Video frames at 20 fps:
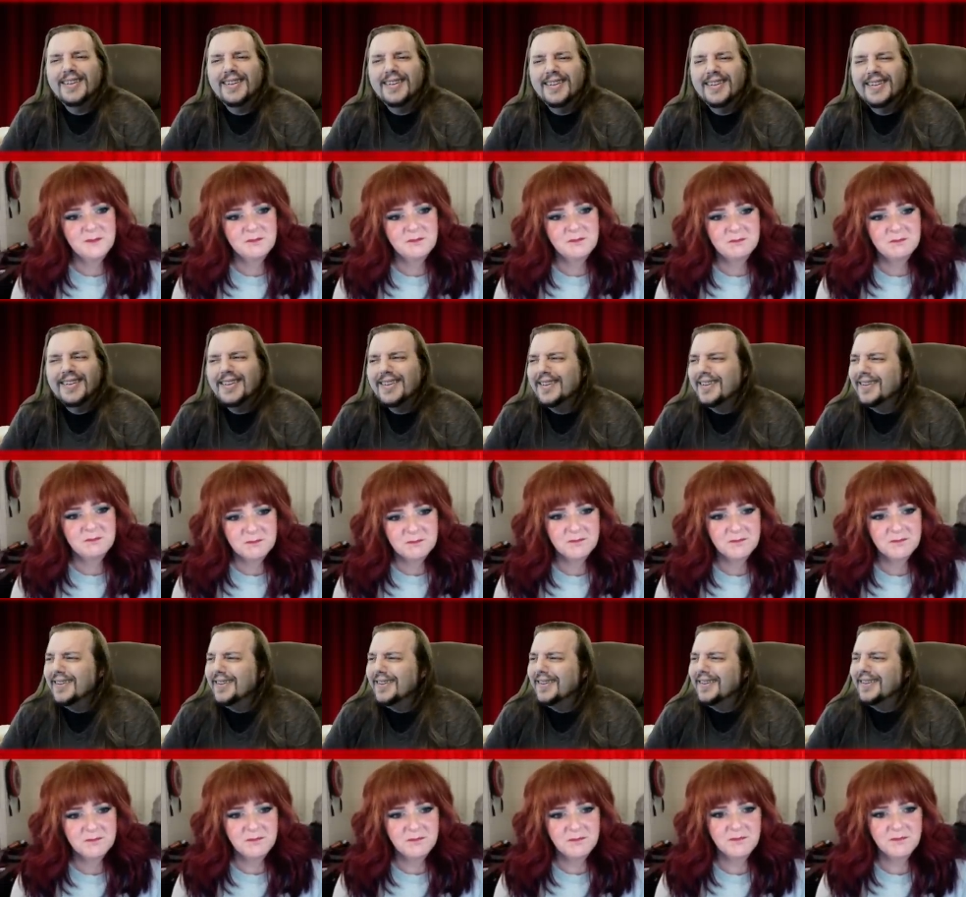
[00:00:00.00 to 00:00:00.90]

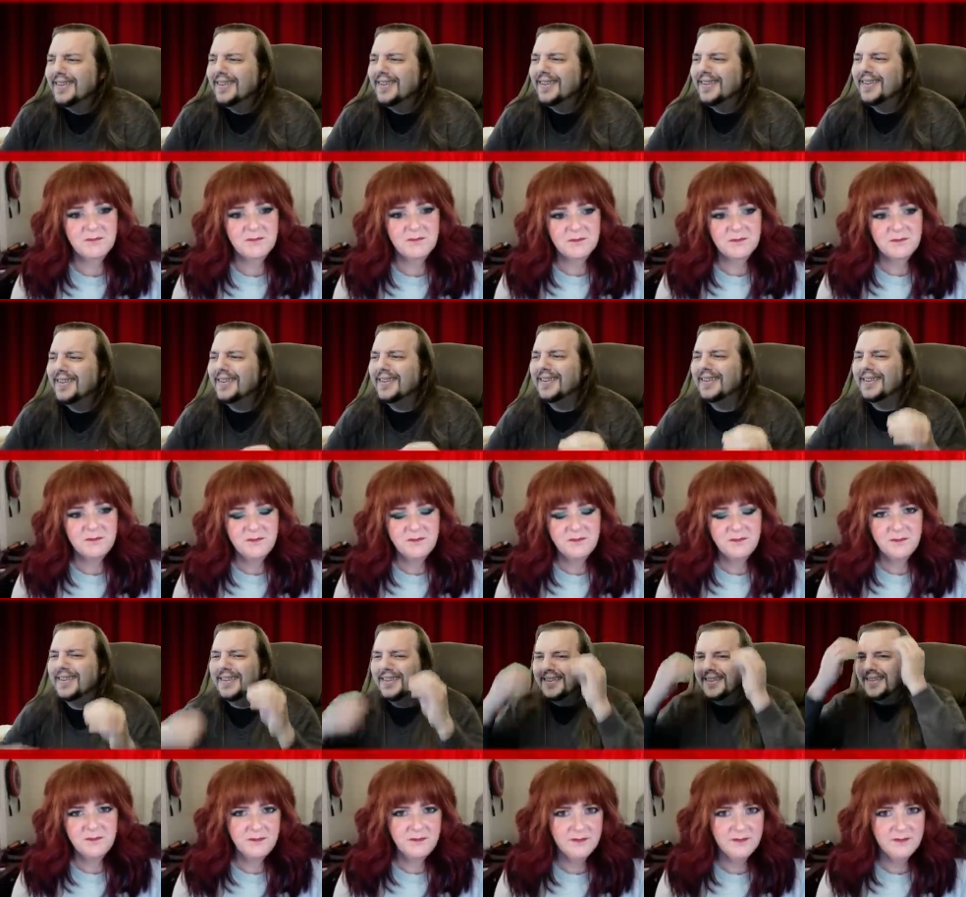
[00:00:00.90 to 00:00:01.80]

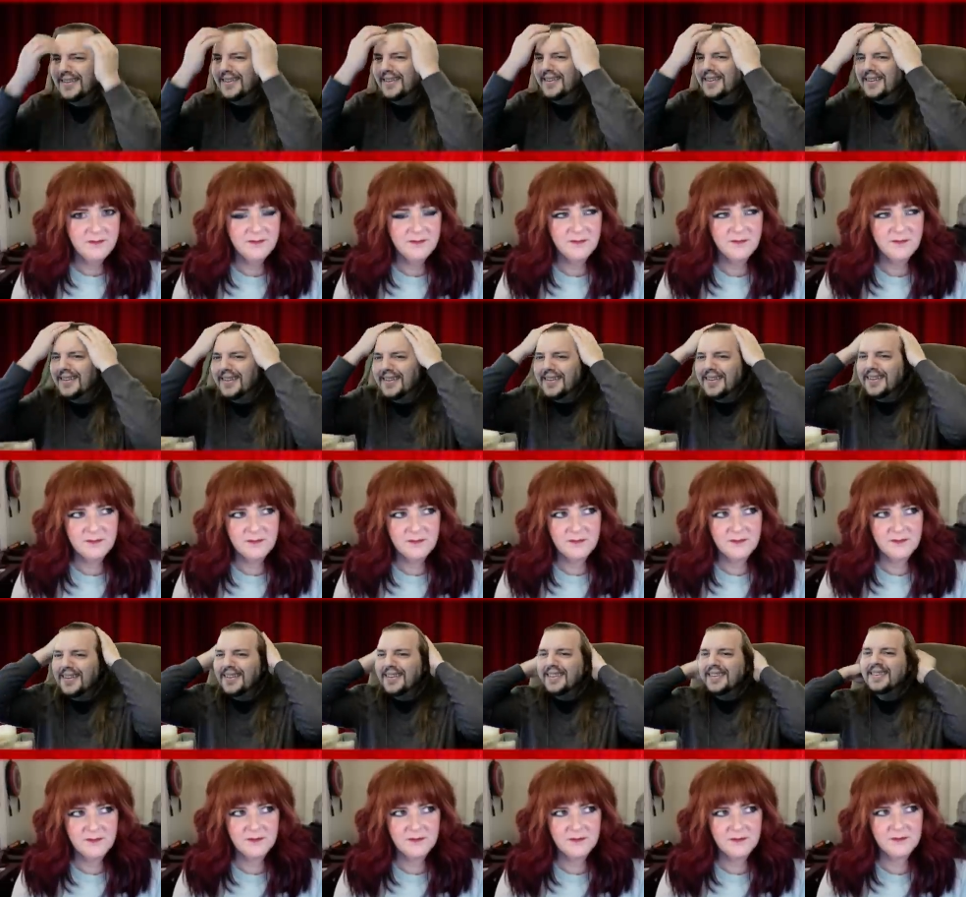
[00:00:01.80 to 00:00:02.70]

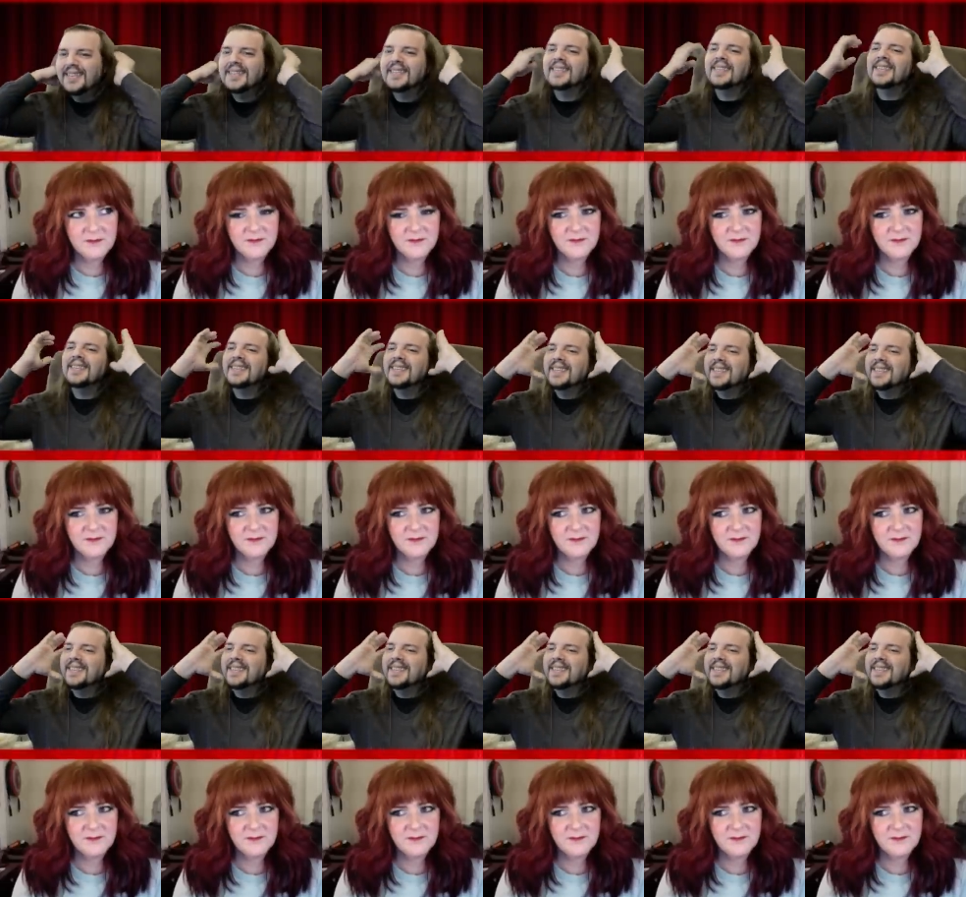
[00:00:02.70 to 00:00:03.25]
Nothing is said.